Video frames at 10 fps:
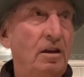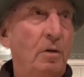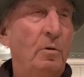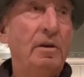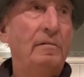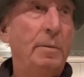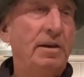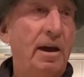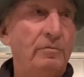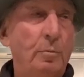Well, you have to be
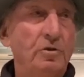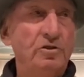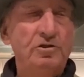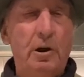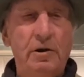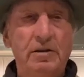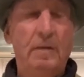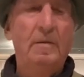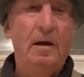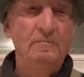careful what you're showing.
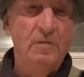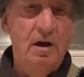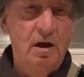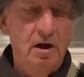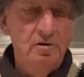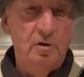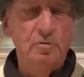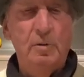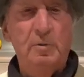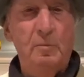There
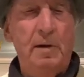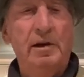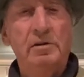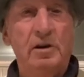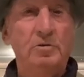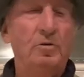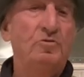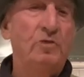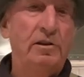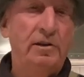was a bookmaker that
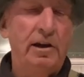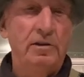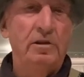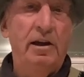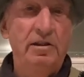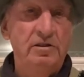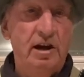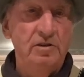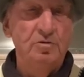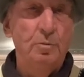tried to get in
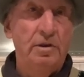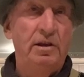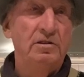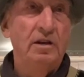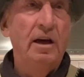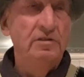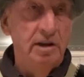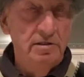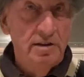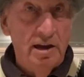touch with his
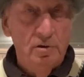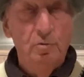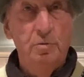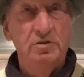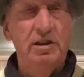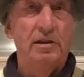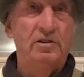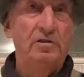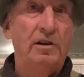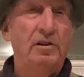Tic Tac, who was the other
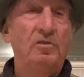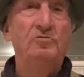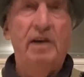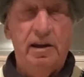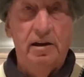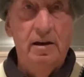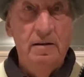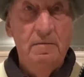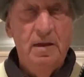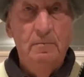side of the track,
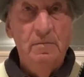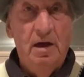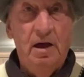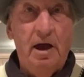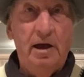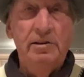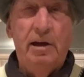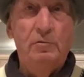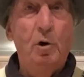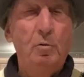and
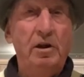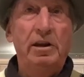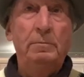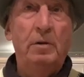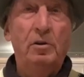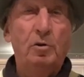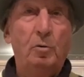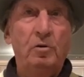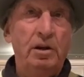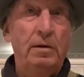kept calling
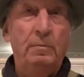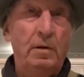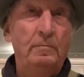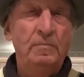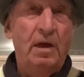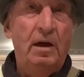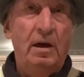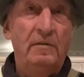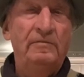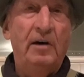him,
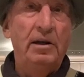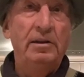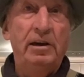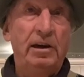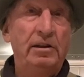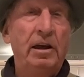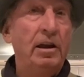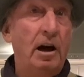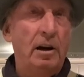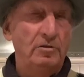and finally he did
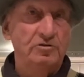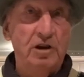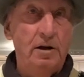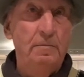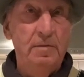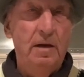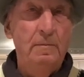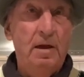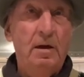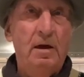answer,
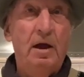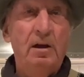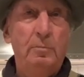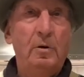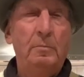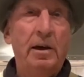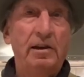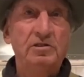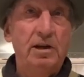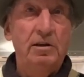and the bookmaker
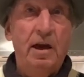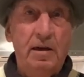said,